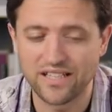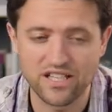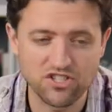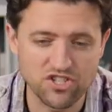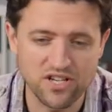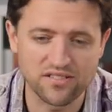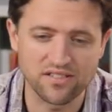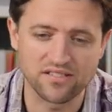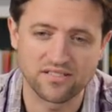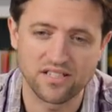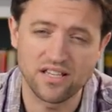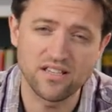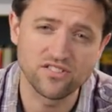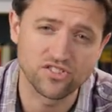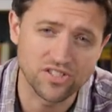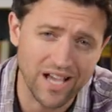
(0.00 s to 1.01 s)
that Jesus
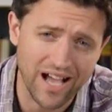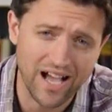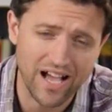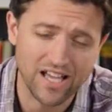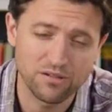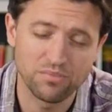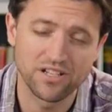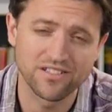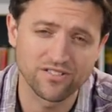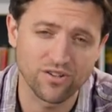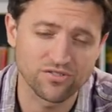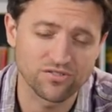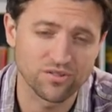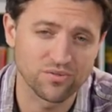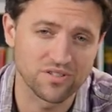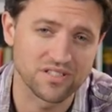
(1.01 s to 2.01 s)
is God, but he's
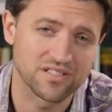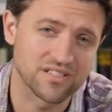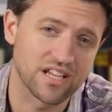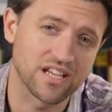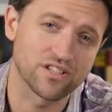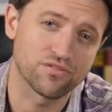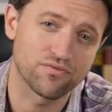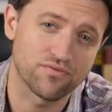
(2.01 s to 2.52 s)
also distinct